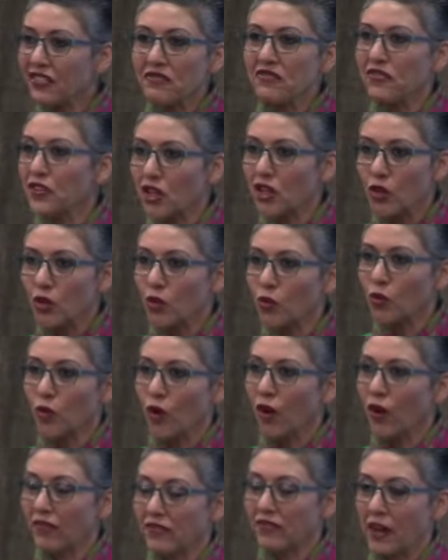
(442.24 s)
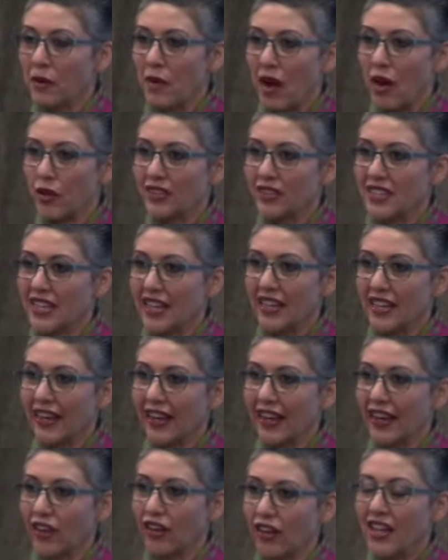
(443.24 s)
different view of about
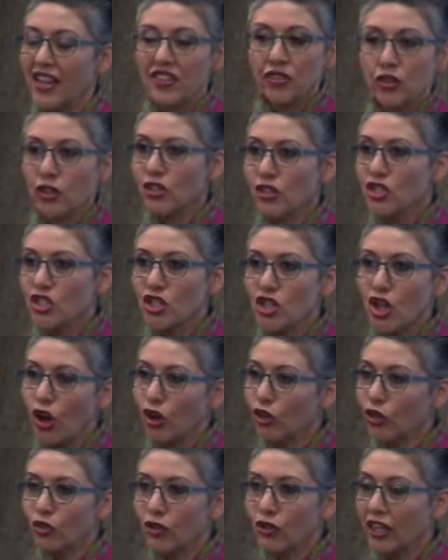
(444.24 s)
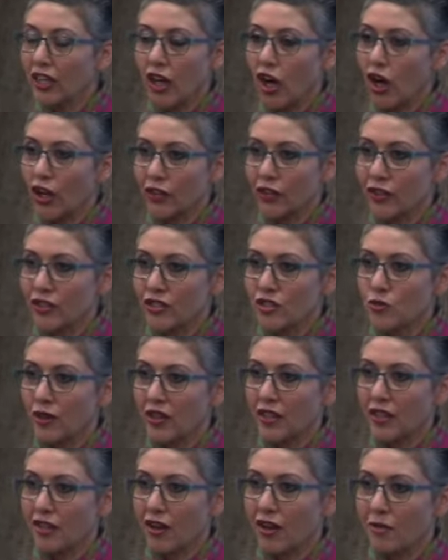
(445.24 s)
skincare. There's no cookie cutters
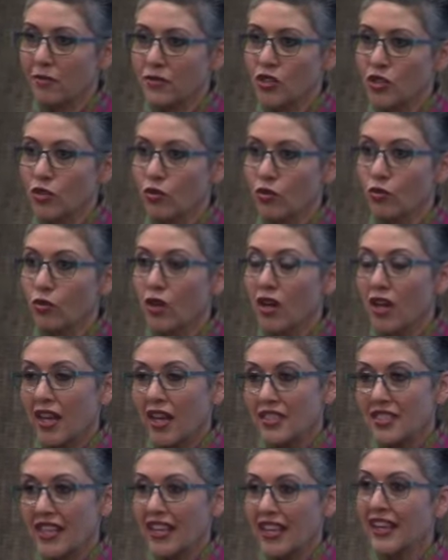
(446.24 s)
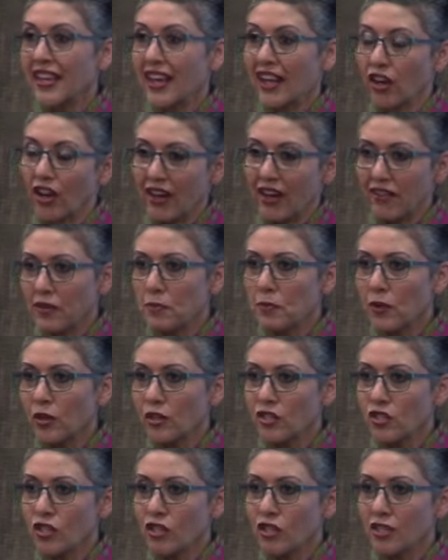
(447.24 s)
when it comes to skincare. Every
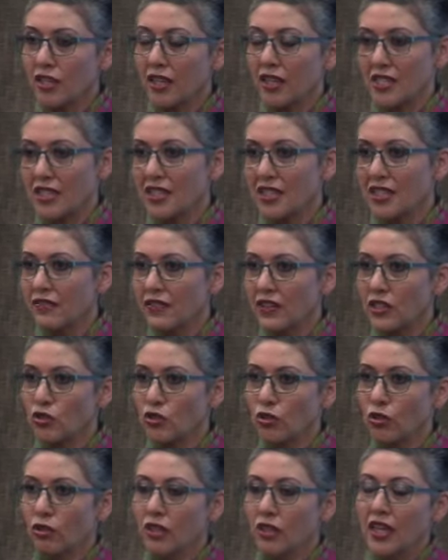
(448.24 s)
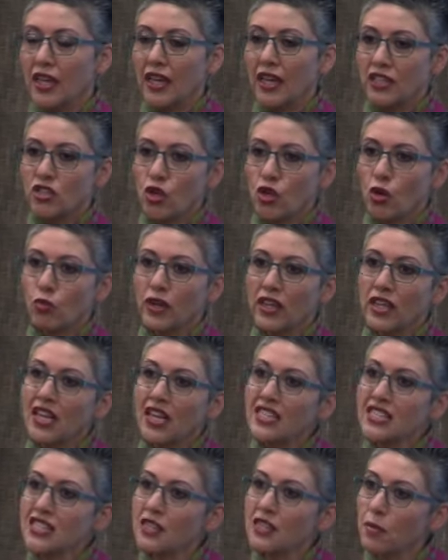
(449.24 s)
person is individual, so we
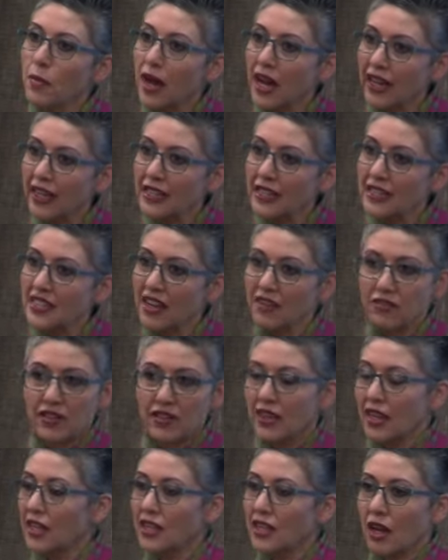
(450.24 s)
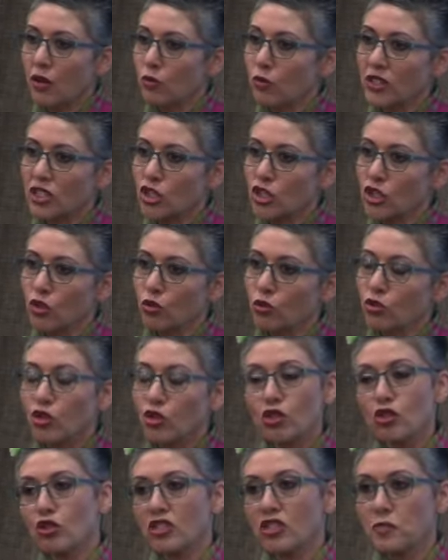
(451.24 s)
customize everything that we do
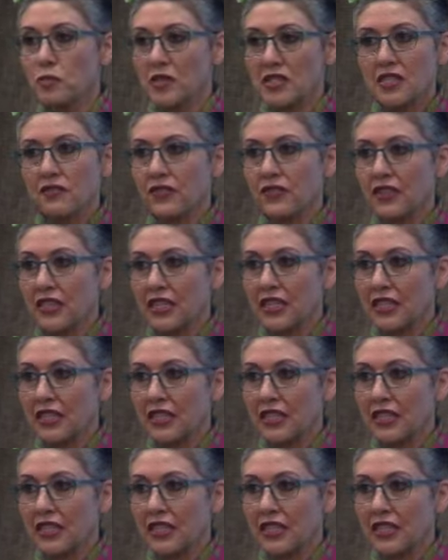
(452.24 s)
to your specific